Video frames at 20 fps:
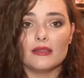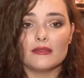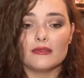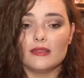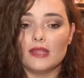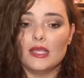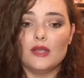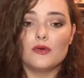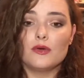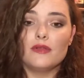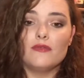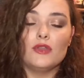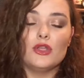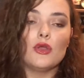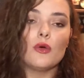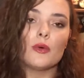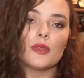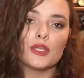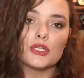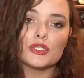they don't even know
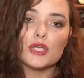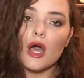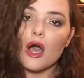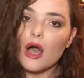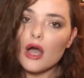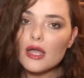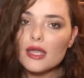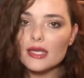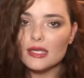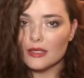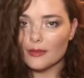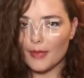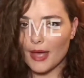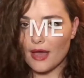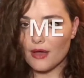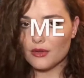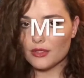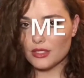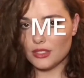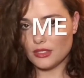what they're talking
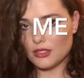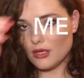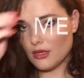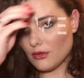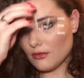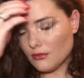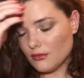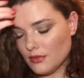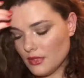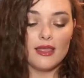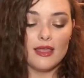about, you know?